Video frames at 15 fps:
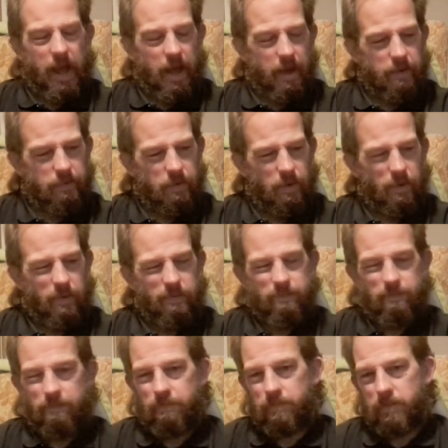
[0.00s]
I thought,
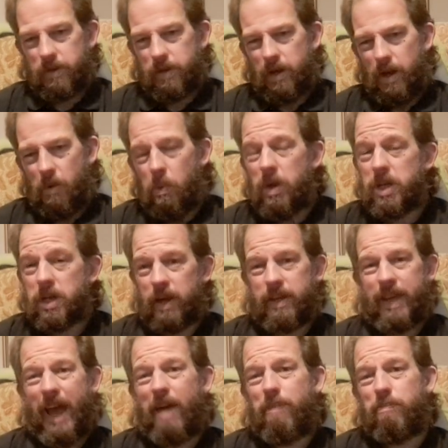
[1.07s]
I wish I'd
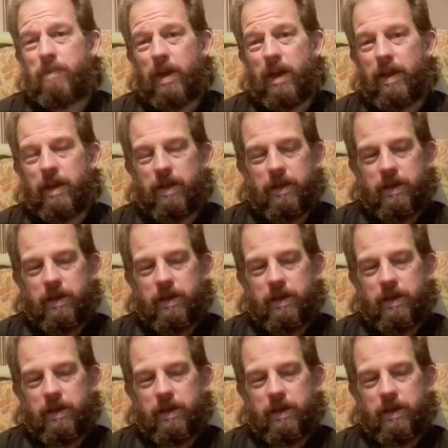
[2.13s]
kept it,